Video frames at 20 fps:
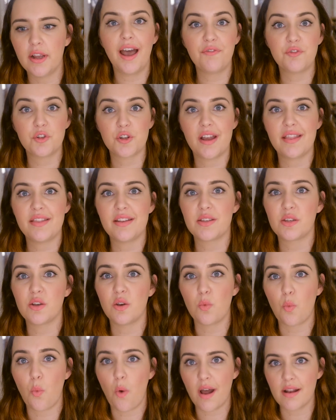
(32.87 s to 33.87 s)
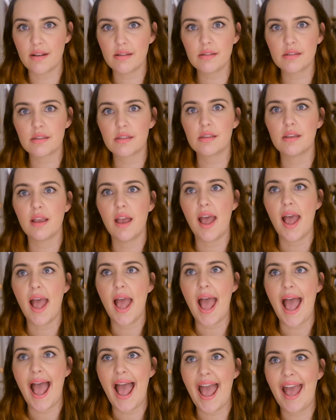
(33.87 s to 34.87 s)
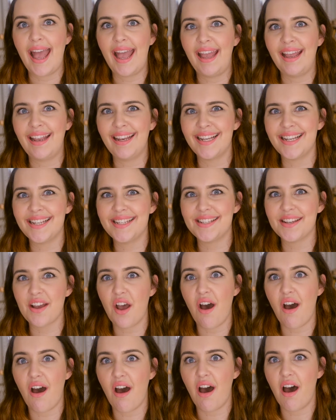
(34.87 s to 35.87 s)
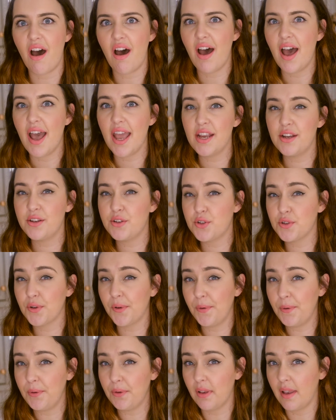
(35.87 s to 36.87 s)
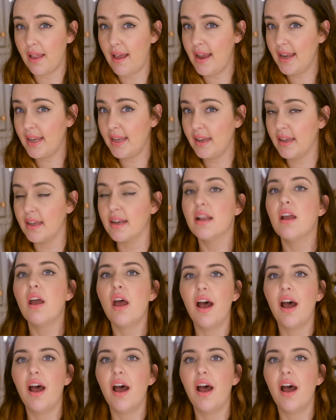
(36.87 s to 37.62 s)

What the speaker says: I've tried this on once, and I don't like it.